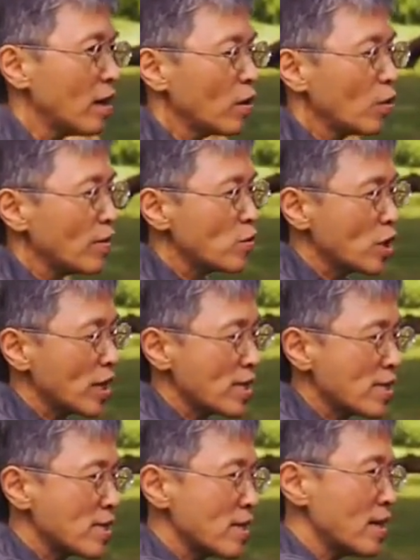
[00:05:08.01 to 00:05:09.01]
We've
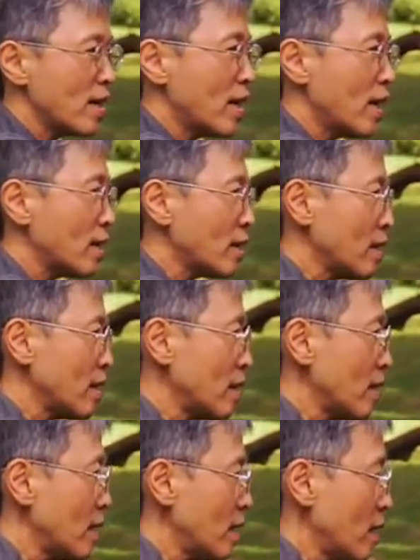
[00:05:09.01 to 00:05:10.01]
just done
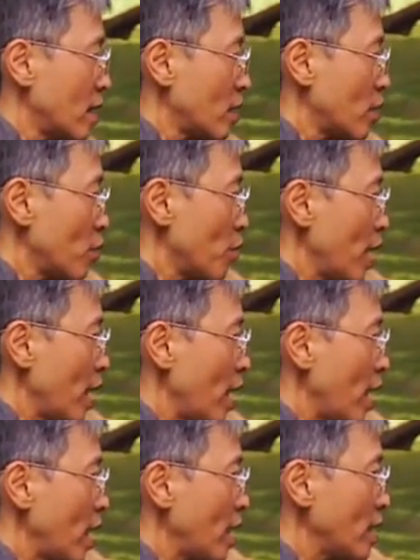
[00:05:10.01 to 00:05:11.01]
the
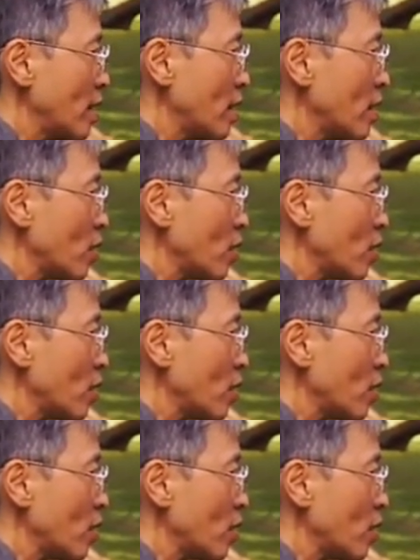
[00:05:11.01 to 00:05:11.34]
rain